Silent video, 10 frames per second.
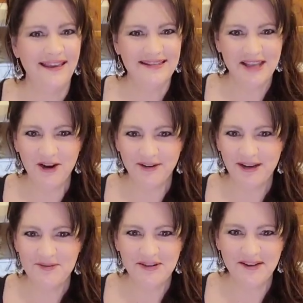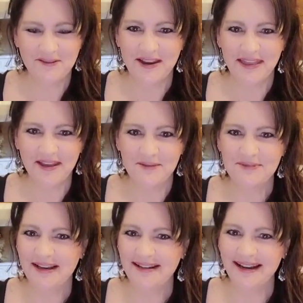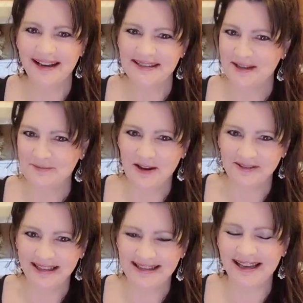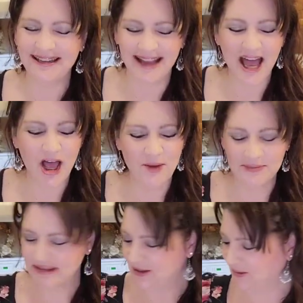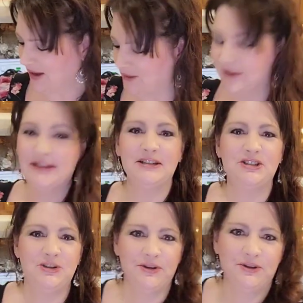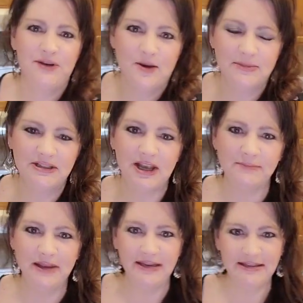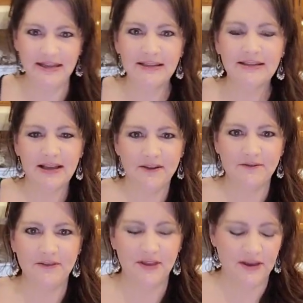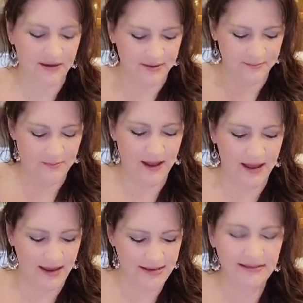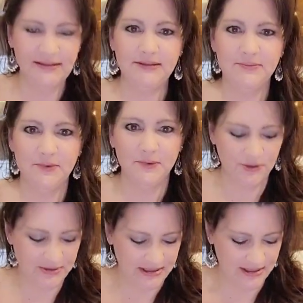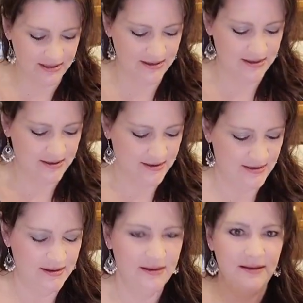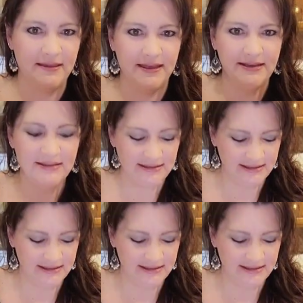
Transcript: Sorry, whenever I think I'm done, I guess I'm not really done. So I wanted to show you how much. I made 6 of the pies using this,